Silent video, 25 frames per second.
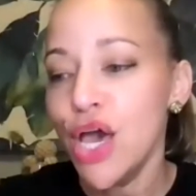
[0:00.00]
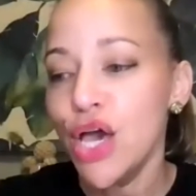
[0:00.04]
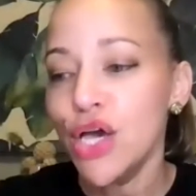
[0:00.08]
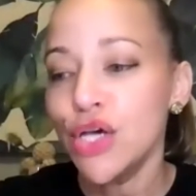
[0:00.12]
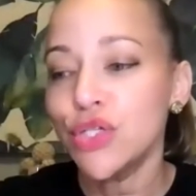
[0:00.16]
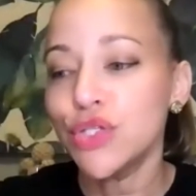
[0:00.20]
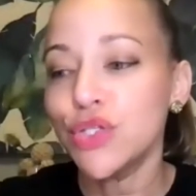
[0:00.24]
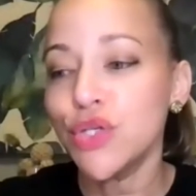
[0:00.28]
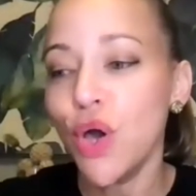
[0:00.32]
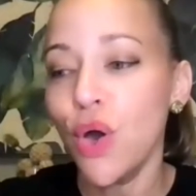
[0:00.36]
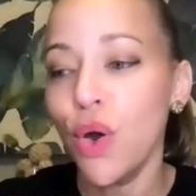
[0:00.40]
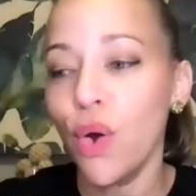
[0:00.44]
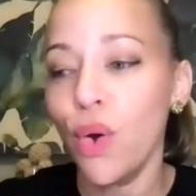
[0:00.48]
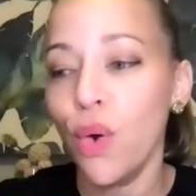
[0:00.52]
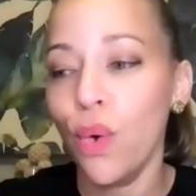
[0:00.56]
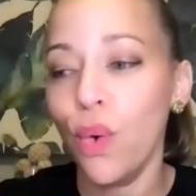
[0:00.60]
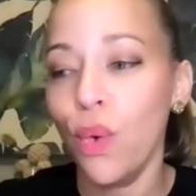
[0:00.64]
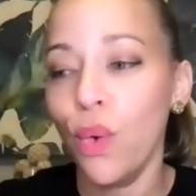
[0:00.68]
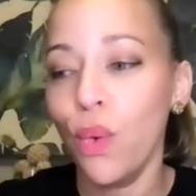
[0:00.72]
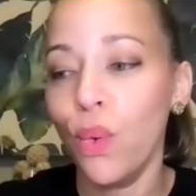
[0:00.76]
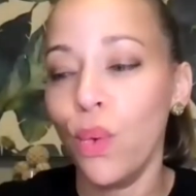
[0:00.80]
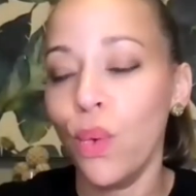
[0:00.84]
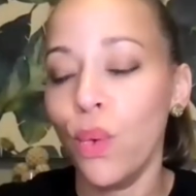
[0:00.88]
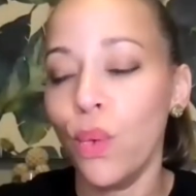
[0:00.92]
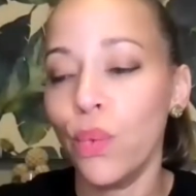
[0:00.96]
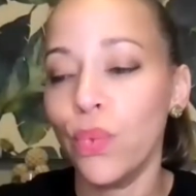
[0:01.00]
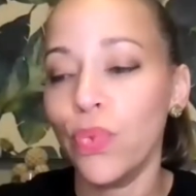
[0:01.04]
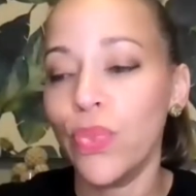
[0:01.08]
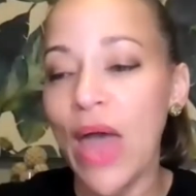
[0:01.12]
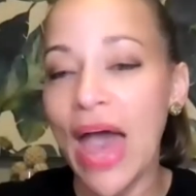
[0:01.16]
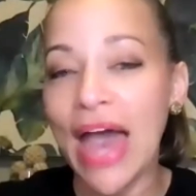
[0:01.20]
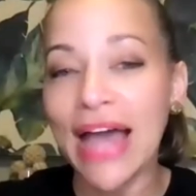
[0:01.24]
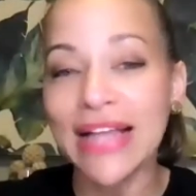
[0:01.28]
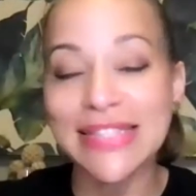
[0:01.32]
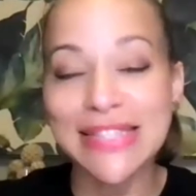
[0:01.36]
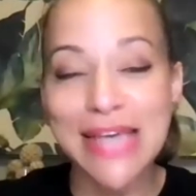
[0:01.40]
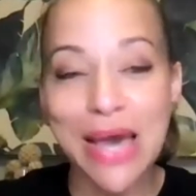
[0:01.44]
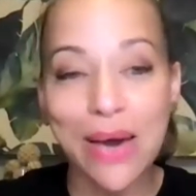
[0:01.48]
So
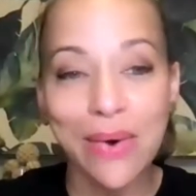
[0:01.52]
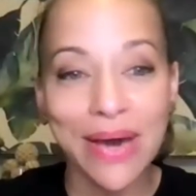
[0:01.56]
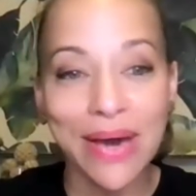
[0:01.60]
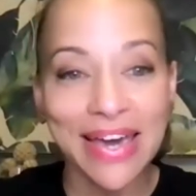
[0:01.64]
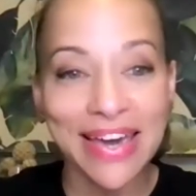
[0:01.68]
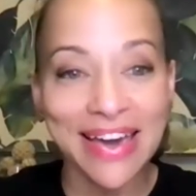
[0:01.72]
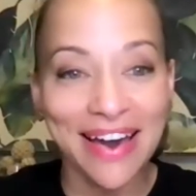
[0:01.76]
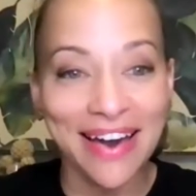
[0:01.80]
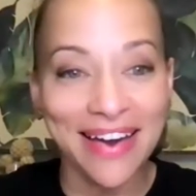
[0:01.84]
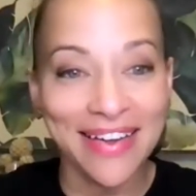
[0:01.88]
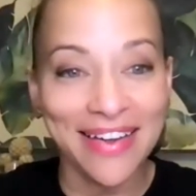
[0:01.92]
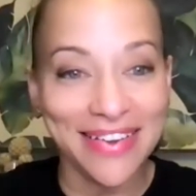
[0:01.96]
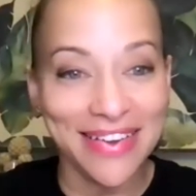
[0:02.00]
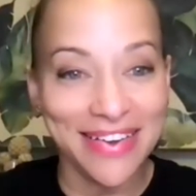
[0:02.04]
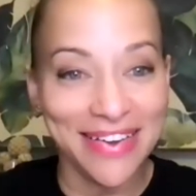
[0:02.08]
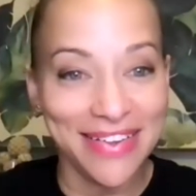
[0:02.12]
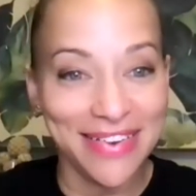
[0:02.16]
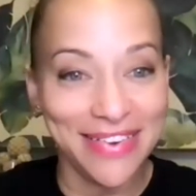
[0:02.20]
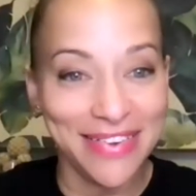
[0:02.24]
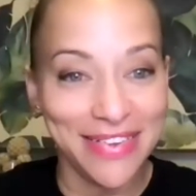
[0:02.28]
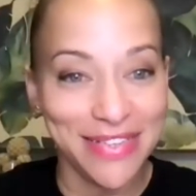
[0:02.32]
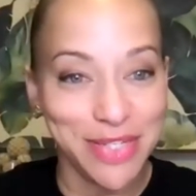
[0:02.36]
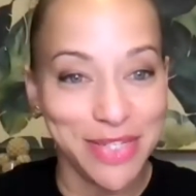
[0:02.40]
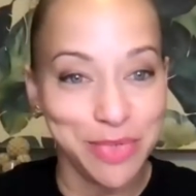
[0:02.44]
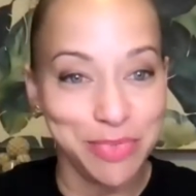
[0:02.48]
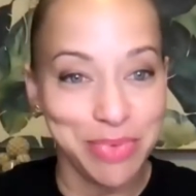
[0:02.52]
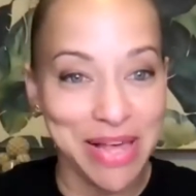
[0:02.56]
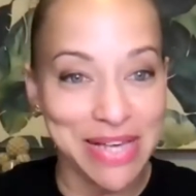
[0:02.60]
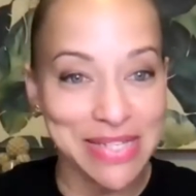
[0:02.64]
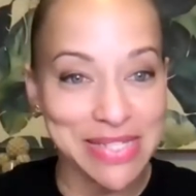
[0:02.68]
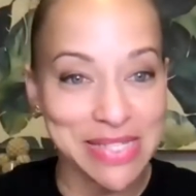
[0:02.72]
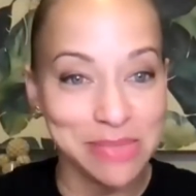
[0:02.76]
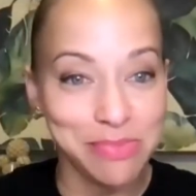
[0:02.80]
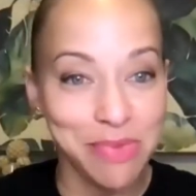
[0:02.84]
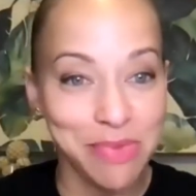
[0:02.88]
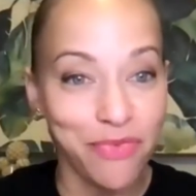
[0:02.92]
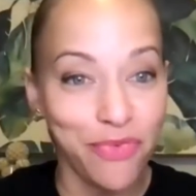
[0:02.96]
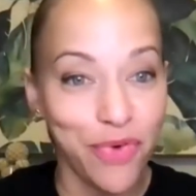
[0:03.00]
that's how I got into
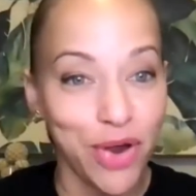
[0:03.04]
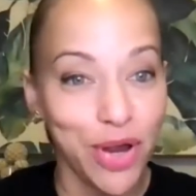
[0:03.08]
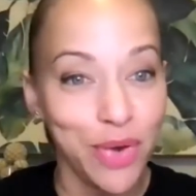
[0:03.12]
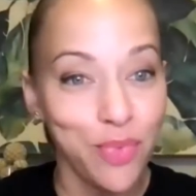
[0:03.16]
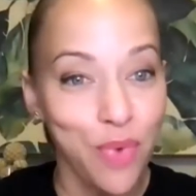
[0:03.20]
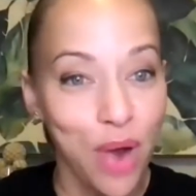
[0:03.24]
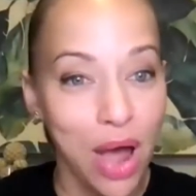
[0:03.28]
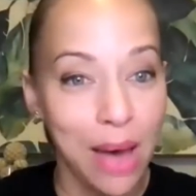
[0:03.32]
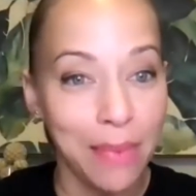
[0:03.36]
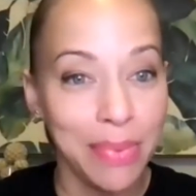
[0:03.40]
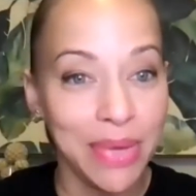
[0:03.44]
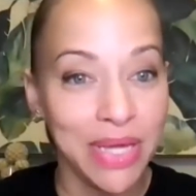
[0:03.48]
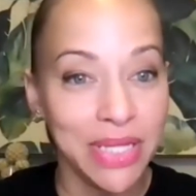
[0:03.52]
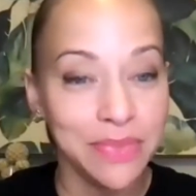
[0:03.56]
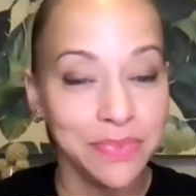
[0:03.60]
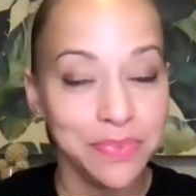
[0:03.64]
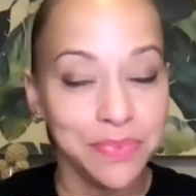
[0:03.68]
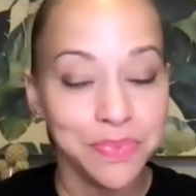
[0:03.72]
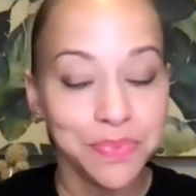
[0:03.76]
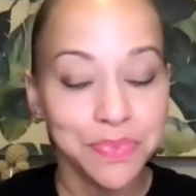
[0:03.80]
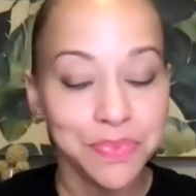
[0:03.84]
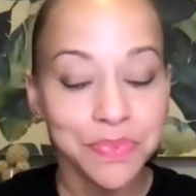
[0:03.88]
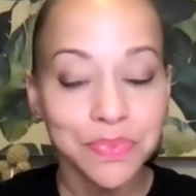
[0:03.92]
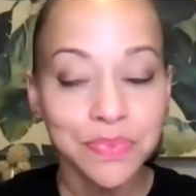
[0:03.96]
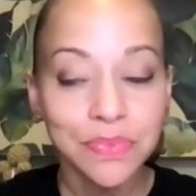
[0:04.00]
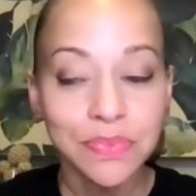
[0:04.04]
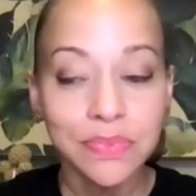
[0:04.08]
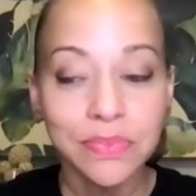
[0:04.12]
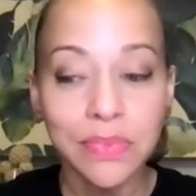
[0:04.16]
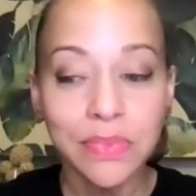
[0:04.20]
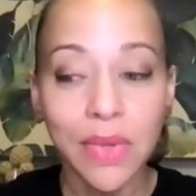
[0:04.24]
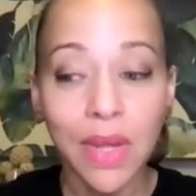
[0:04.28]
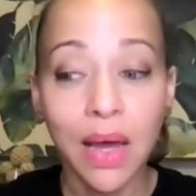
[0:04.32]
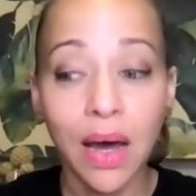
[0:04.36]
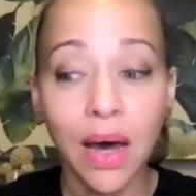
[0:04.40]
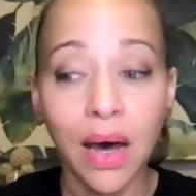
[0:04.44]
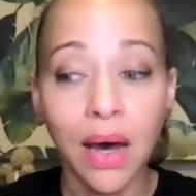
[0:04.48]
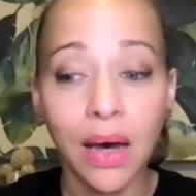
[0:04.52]
Plexus. My friend Robin,
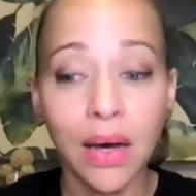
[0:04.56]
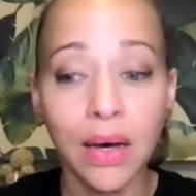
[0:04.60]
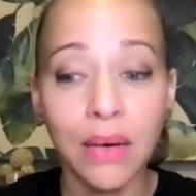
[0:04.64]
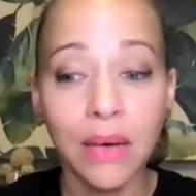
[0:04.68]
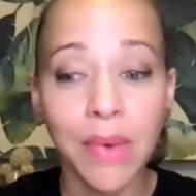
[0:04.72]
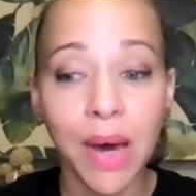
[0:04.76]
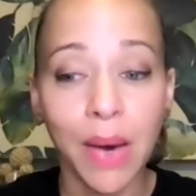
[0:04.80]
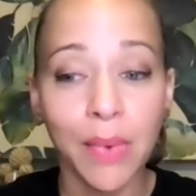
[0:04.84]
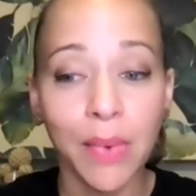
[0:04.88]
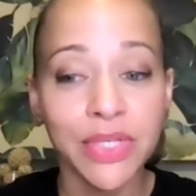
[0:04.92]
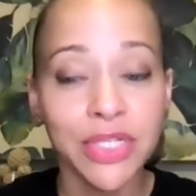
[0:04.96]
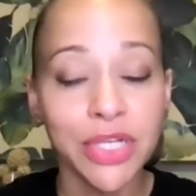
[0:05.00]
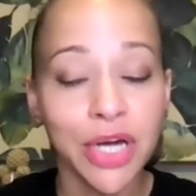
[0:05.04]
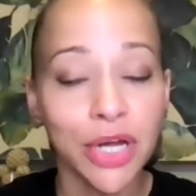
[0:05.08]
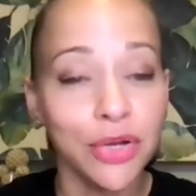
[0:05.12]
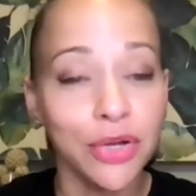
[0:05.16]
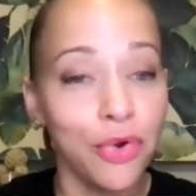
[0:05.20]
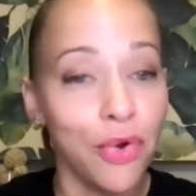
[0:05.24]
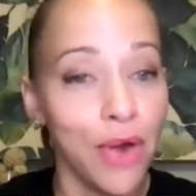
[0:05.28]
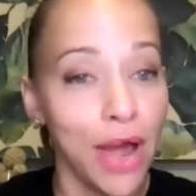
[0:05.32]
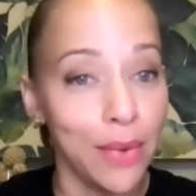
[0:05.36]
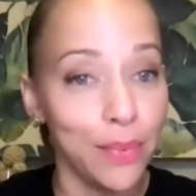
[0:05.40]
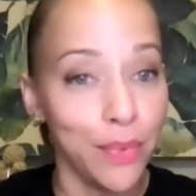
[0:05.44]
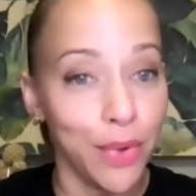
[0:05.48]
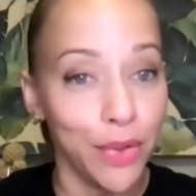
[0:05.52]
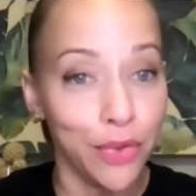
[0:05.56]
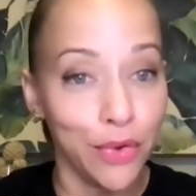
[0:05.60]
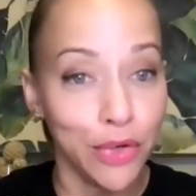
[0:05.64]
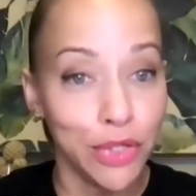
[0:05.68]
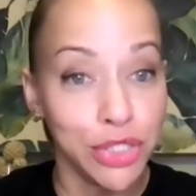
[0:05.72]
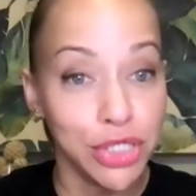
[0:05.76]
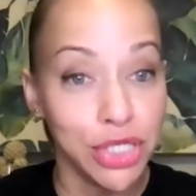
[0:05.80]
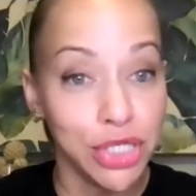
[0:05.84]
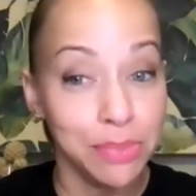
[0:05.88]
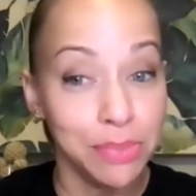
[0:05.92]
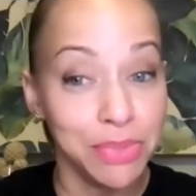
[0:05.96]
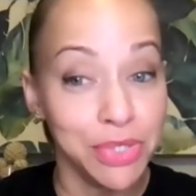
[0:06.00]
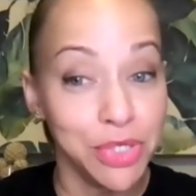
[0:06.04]
I went to undergrad with her.
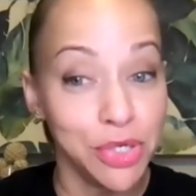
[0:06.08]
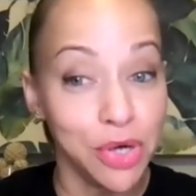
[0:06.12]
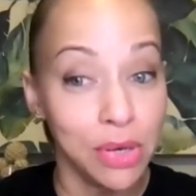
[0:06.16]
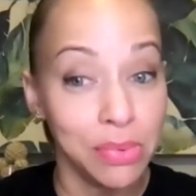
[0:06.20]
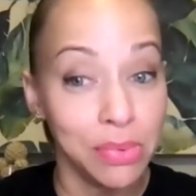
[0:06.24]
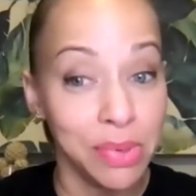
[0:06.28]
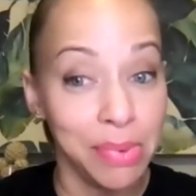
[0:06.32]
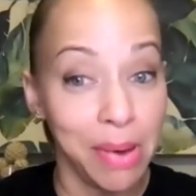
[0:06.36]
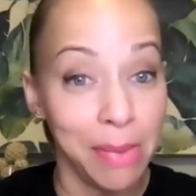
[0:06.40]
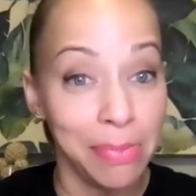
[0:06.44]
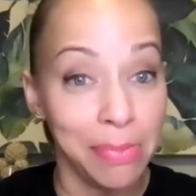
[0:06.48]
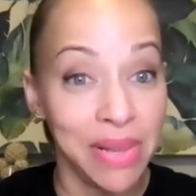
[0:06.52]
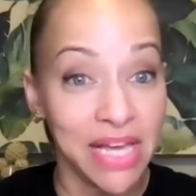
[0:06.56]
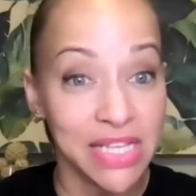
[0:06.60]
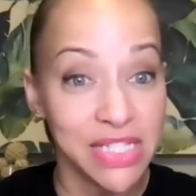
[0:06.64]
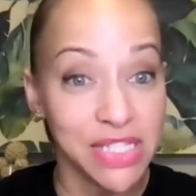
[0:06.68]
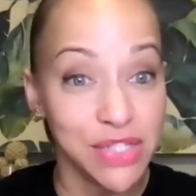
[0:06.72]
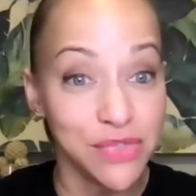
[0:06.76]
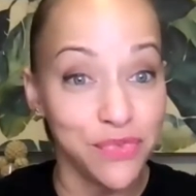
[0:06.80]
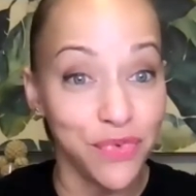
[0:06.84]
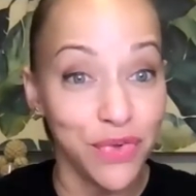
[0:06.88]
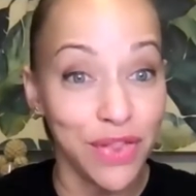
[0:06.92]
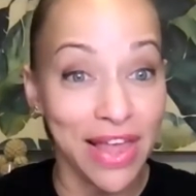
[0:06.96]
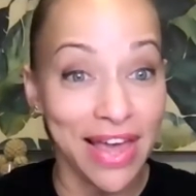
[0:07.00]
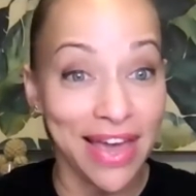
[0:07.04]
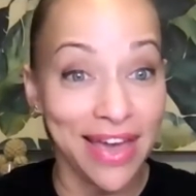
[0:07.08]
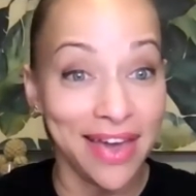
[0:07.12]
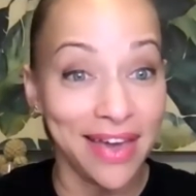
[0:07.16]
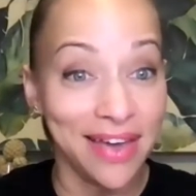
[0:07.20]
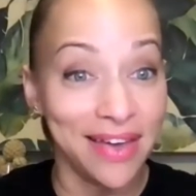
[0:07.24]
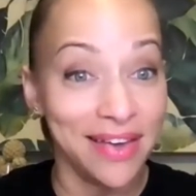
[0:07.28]
She had been talking to me about Plexus for like